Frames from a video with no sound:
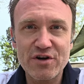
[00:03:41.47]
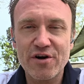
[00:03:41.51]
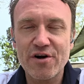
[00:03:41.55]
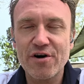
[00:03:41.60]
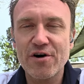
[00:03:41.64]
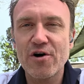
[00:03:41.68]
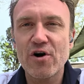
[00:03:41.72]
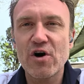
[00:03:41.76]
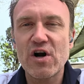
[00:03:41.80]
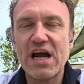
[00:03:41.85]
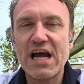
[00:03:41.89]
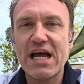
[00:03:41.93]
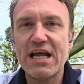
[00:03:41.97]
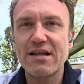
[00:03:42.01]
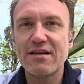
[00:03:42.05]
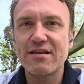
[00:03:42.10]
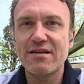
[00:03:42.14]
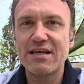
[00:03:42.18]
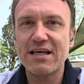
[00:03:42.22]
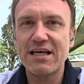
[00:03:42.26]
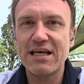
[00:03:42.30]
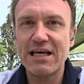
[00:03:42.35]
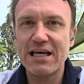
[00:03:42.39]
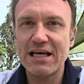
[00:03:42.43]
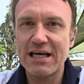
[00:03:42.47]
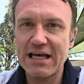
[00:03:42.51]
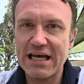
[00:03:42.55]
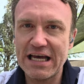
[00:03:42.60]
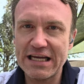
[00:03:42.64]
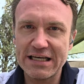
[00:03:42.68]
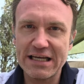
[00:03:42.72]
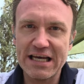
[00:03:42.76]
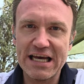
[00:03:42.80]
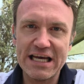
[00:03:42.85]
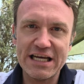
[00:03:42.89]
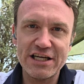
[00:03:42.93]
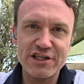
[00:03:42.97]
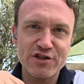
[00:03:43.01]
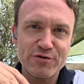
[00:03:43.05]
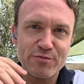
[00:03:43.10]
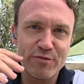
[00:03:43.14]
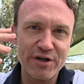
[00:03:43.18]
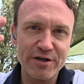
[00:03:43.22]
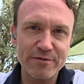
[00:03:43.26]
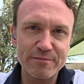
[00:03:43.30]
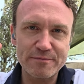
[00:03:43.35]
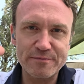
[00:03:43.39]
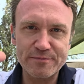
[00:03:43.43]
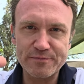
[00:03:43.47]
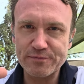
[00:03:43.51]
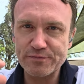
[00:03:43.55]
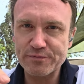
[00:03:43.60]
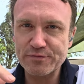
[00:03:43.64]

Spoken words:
are, and the engagement,